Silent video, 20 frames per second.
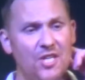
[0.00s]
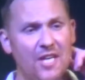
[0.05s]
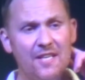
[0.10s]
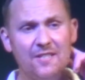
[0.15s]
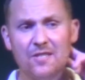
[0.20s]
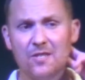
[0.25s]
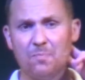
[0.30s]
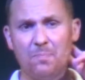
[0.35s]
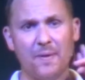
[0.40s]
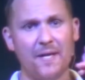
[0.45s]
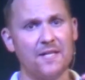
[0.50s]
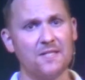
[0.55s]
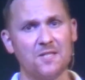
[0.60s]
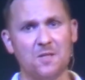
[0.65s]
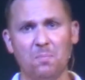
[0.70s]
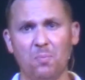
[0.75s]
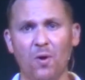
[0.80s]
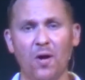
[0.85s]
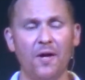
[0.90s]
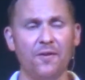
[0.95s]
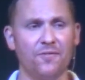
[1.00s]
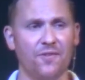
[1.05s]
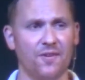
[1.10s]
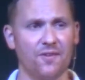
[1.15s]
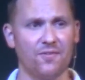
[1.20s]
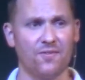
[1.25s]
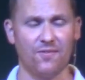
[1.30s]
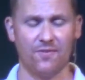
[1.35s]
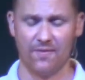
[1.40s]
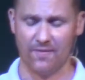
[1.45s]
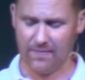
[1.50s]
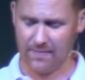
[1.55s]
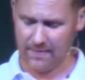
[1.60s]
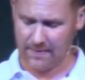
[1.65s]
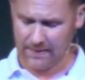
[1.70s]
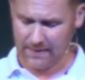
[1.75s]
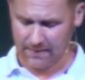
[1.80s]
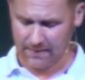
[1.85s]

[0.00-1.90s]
Jesus begins the process.